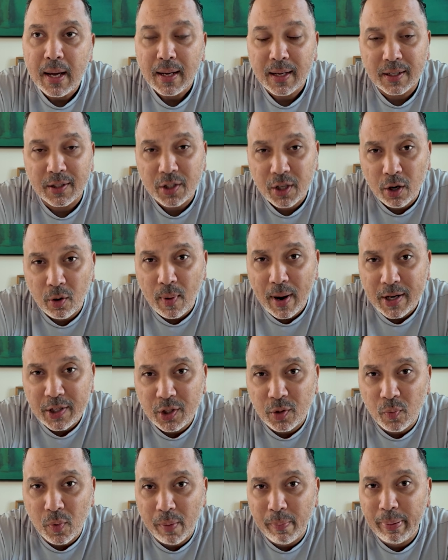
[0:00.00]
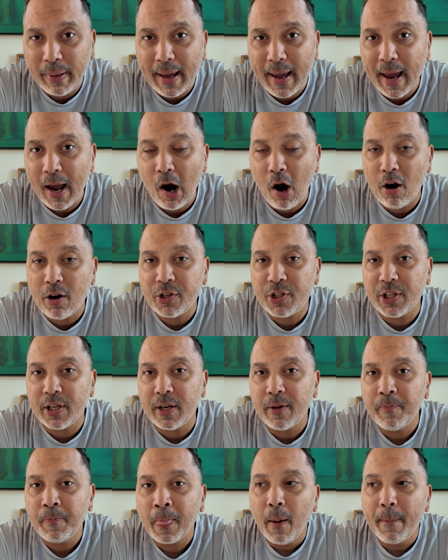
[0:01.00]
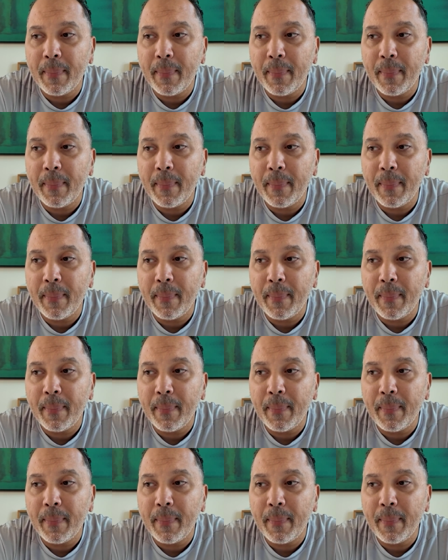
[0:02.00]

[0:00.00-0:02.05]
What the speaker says: consideration when playing Archie.